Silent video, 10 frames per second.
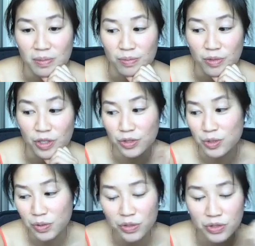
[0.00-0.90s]
whether as a
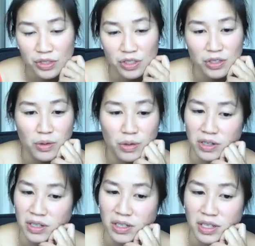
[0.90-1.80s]
producer
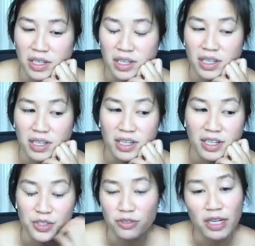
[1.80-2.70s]
or
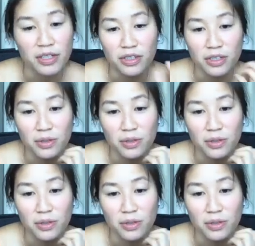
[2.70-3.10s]
as a writer,